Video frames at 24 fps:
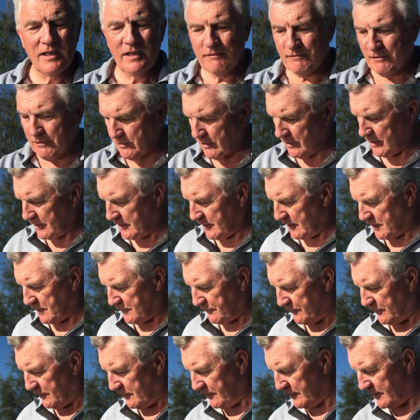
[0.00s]
If I've got to
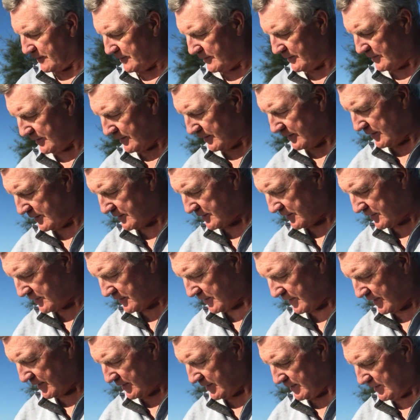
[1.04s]
cast further, as I
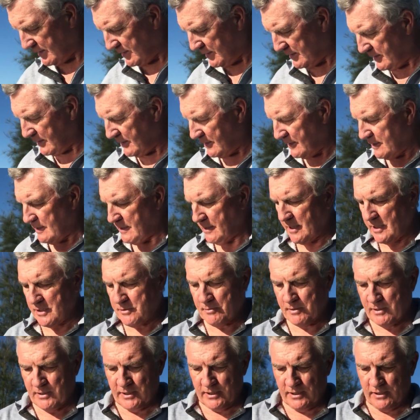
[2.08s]
say, that's
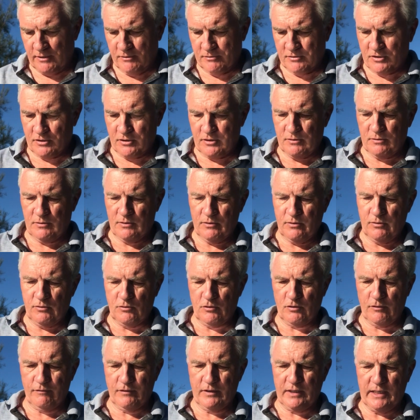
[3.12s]
when I go to
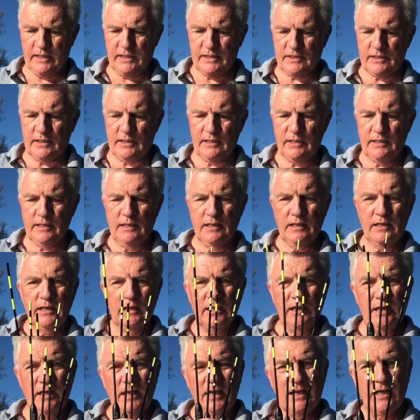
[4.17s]
all of these
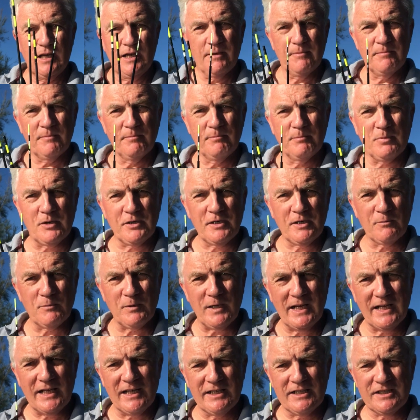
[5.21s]
bodied
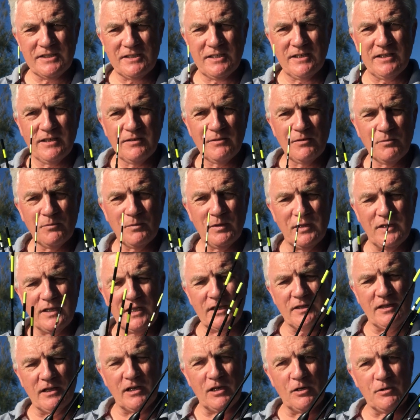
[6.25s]
wagglers with
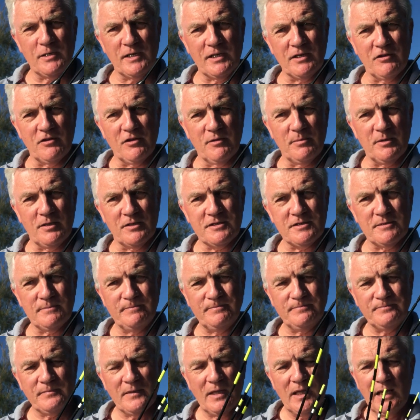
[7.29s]
the loading on the bottom.
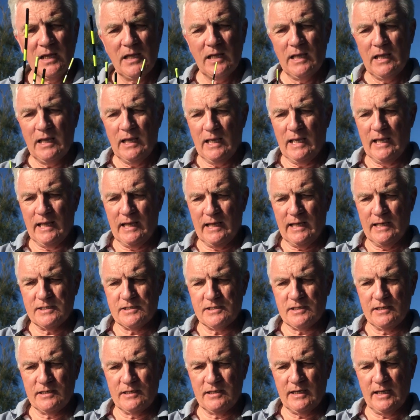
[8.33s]

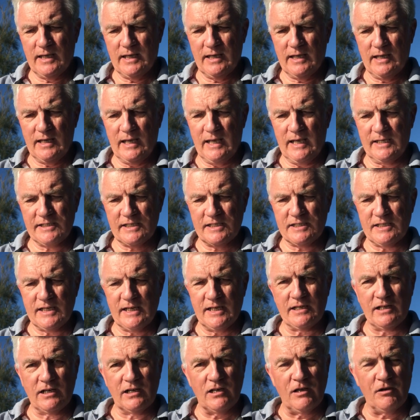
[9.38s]
And as I
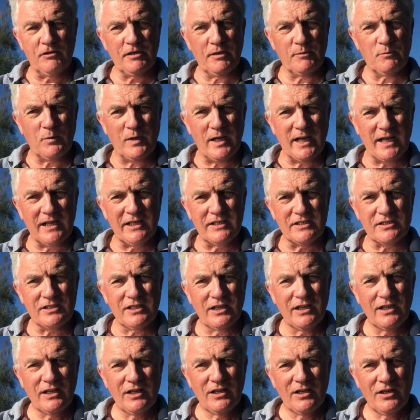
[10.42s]
said, loaded wagglers
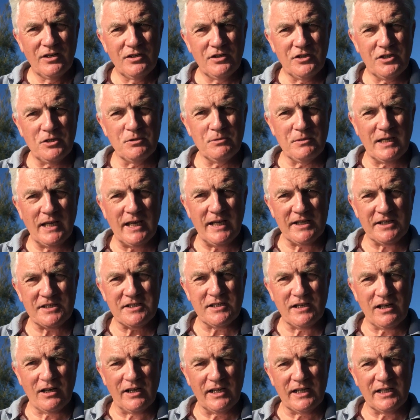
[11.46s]
do
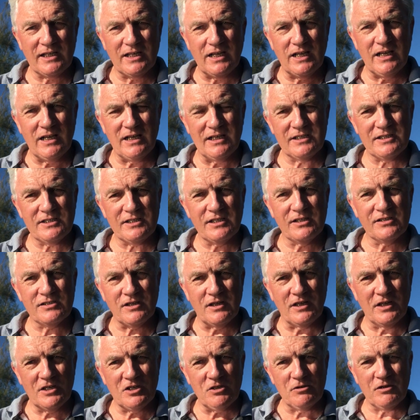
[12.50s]
cast like darts, so
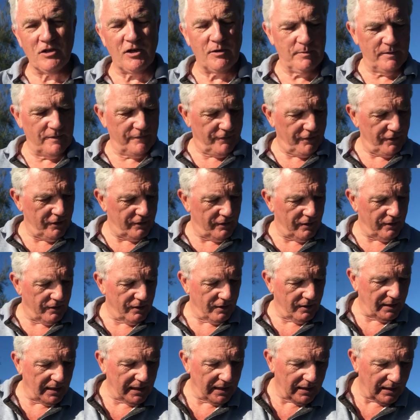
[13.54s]
they do go a bit further
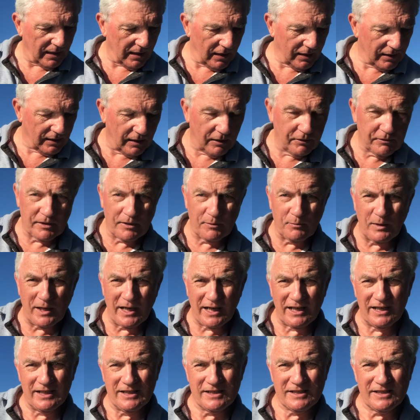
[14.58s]
than the unloaded
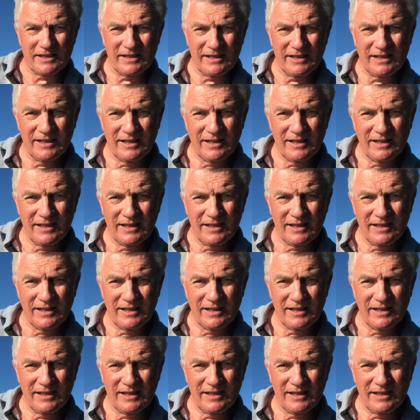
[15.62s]
wagglers.